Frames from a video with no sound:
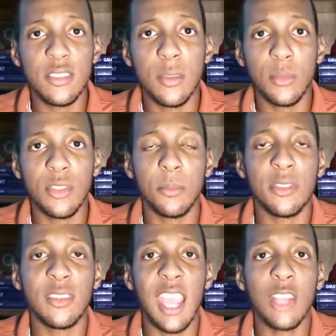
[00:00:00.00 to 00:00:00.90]
some
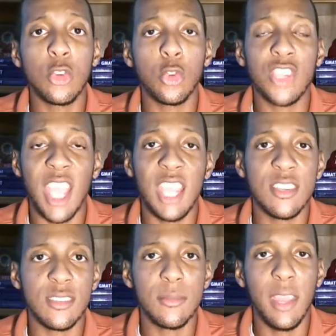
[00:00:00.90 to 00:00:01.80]
substantial
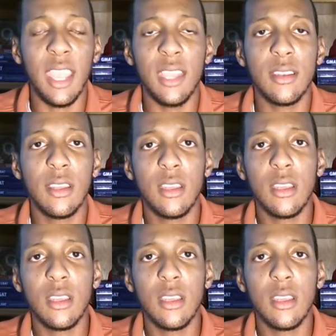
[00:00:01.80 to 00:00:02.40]
changes made